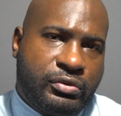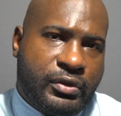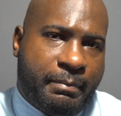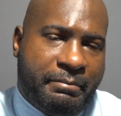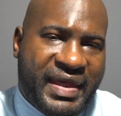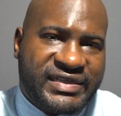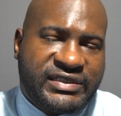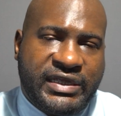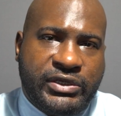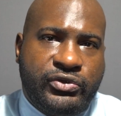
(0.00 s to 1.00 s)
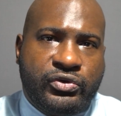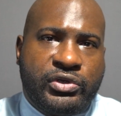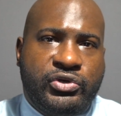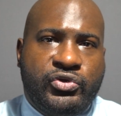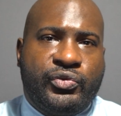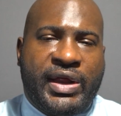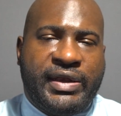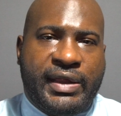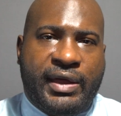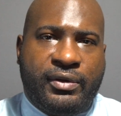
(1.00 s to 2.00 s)
the best thing you can do right
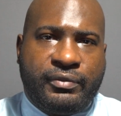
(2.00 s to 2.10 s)
now